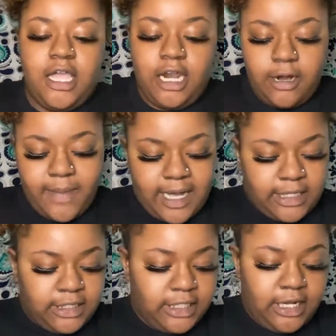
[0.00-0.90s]

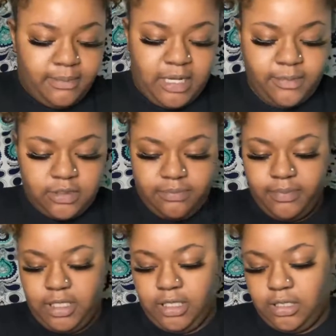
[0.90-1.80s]
everybody and their mama
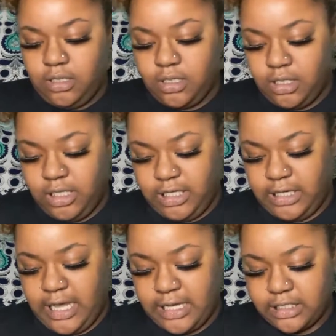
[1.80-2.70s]
been getting
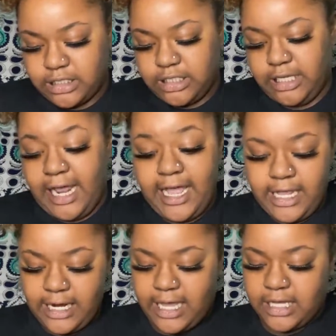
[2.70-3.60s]
locks. And I
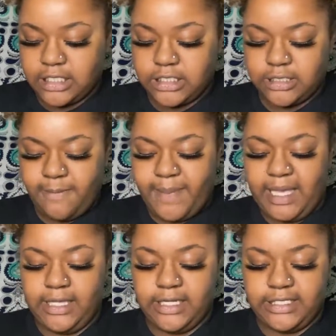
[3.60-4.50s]
had locks
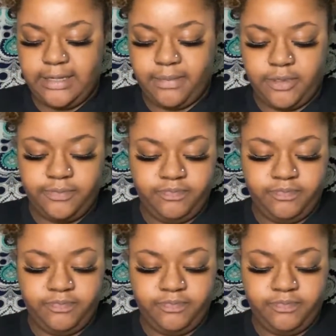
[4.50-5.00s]
back in December.